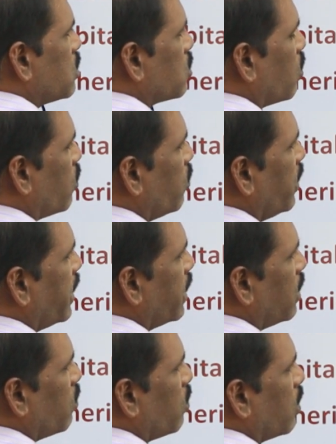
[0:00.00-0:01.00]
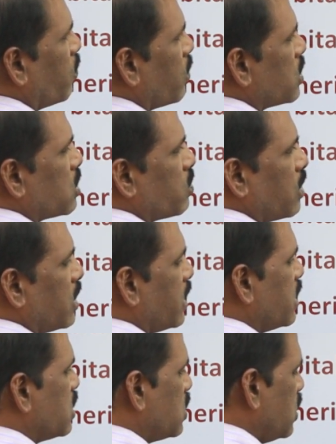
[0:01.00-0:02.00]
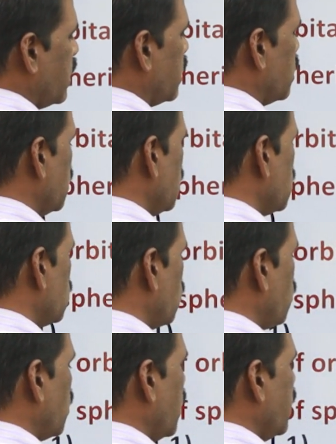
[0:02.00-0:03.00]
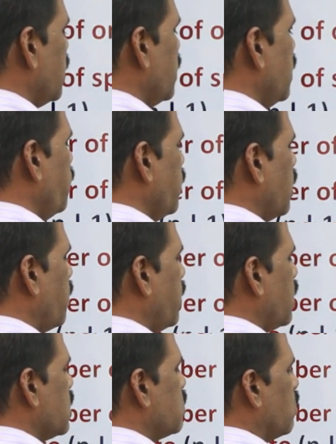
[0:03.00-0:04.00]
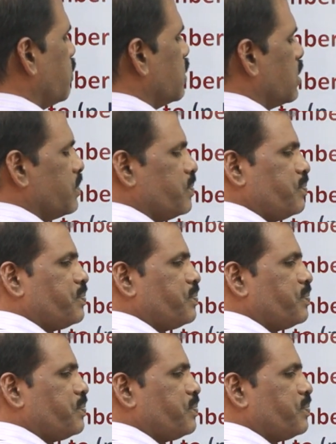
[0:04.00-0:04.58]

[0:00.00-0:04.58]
So 2 into 1 plus 1, that is 3. So totally 3 p orbitals will be there.